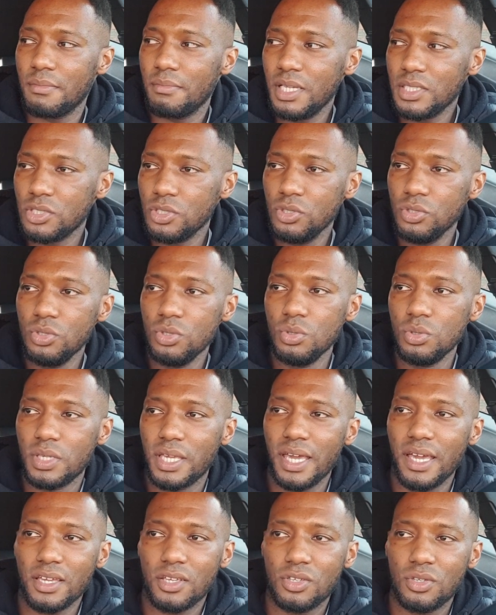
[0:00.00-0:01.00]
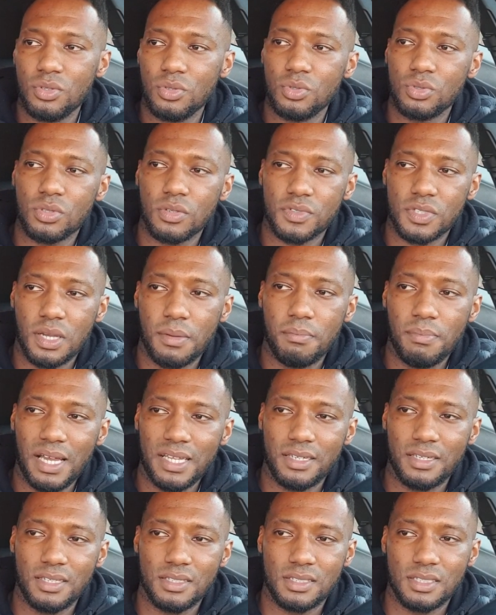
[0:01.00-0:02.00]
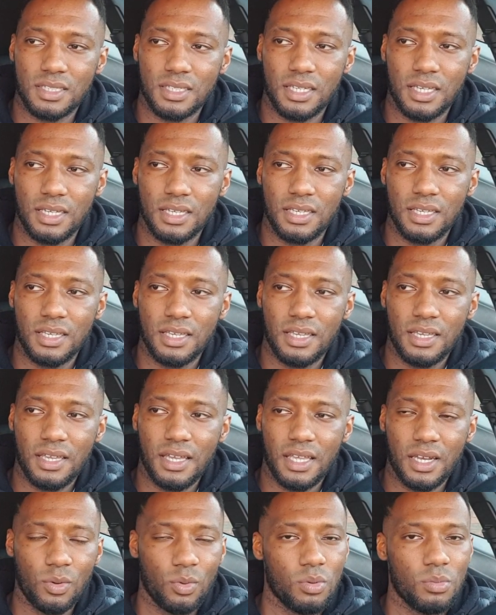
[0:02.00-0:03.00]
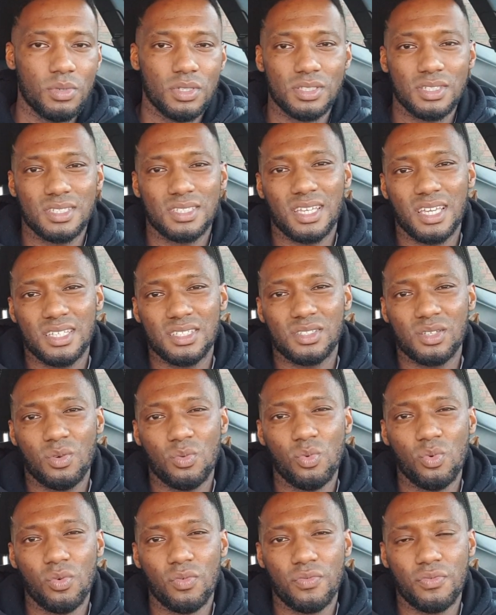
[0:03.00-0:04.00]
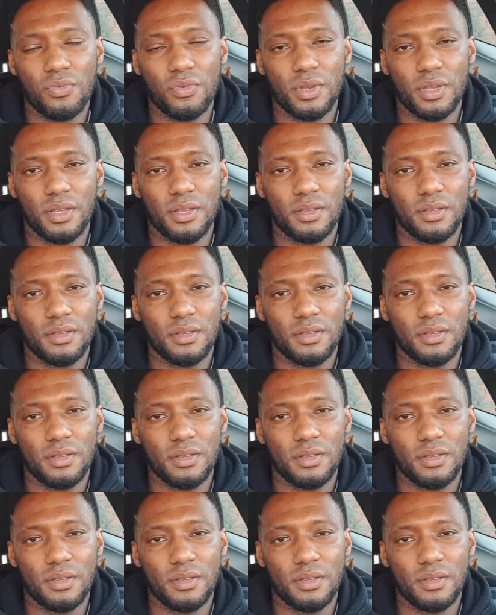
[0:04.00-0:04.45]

Imagine you get accused of some madness and that and a woman just gets to walk free.